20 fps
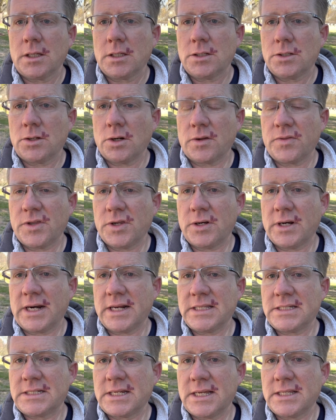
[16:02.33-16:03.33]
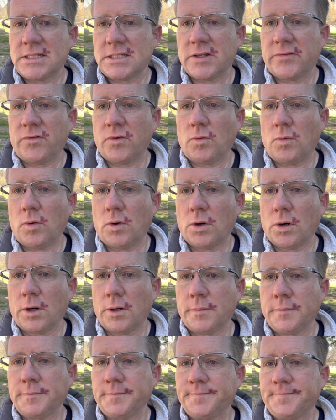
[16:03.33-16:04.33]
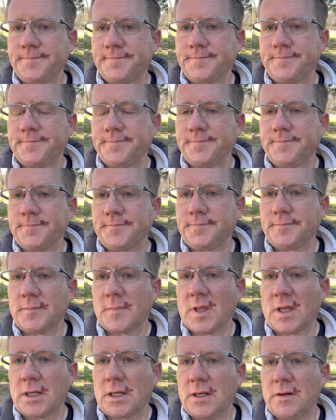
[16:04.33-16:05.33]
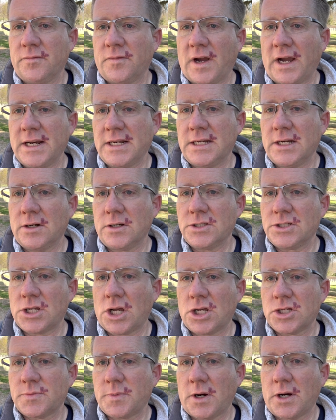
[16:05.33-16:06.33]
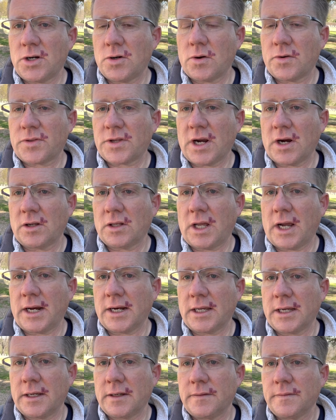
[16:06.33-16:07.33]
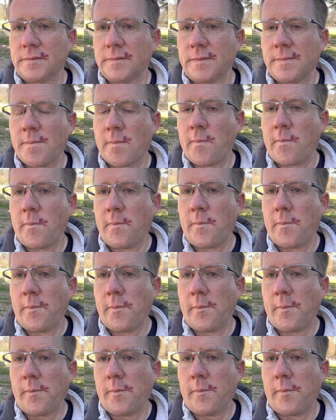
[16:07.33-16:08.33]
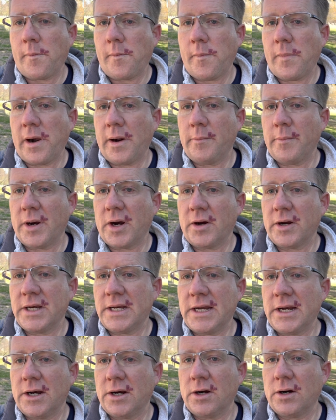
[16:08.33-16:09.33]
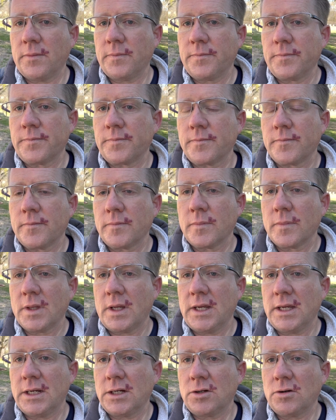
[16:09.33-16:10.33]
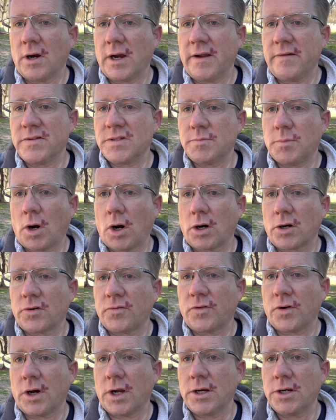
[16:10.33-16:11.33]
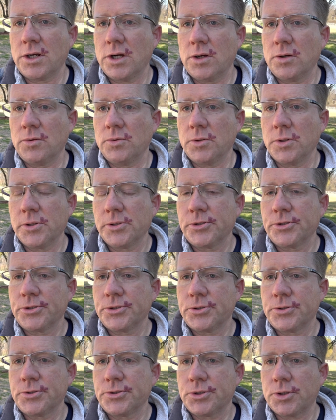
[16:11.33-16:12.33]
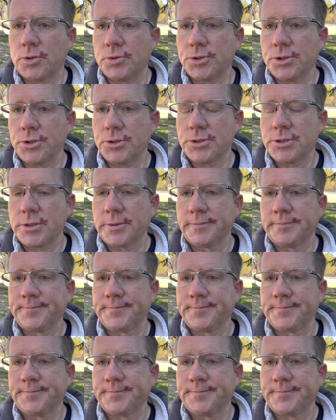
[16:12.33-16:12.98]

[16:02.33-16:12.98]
during the United States Civil War. Confined here in Salisbury, North Carolina, and buried here in graves marked for unknown soldiers.